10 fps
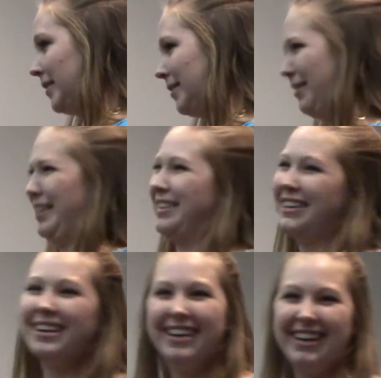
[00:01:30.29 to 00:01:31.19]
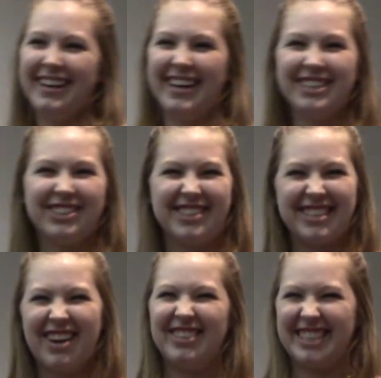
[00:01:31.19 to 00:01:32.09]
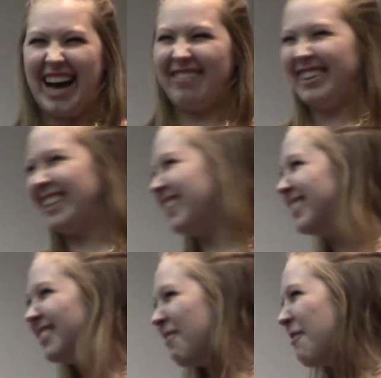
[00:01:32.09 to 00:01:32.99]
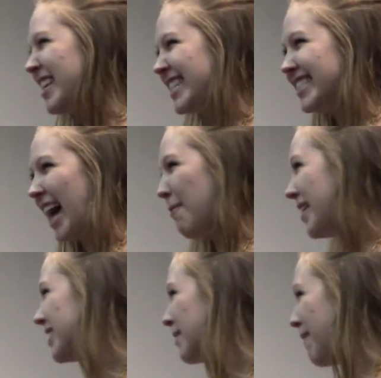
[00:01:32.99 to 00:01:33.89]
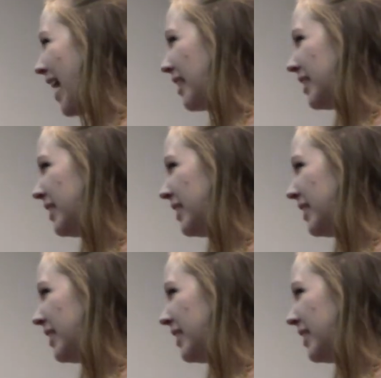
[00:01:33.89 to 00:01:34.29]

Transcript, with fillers: Wait, insurance coverage gap, like what is that? Why does it matter?